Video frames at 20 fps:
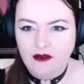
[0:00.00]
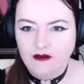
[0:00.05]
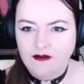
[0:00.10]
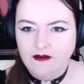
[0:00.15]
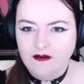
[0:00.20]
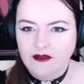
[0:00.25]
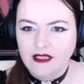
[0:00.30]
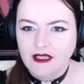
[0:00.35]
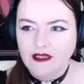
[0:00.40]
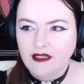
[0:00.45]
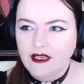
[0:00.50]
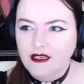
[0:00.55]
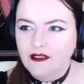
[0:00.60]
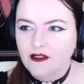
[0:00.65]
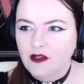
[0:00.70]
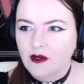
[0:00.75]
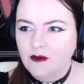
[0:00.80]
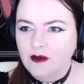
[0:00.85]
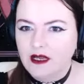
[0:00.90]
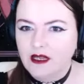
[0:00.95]
I've seen like
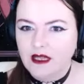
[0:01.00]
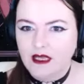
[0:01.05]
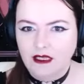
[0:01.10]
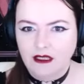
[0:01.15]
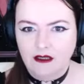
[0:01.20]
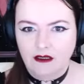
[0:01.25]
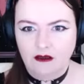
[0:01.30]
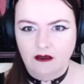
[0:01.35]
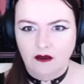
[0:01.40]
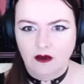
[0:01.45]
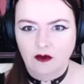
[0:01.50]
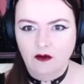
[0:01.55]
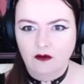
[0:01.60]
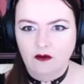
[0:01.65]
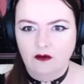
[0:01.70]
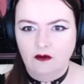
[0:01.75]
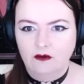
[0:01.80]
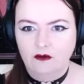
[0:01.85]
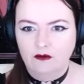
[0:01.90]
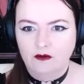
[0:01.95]
so many things. Oh!
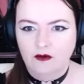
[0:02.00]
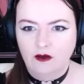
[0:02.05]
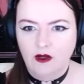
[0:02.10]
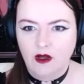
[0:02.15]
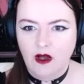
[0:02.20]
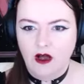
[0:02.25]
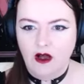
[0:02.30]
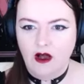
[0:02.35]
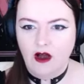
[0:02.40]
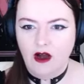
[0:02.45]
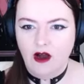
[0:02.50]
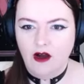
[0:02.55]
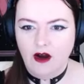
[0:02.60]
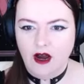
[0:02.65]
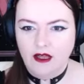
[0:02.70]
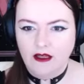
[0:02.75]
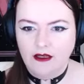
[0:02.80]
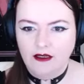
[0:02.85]
Alright,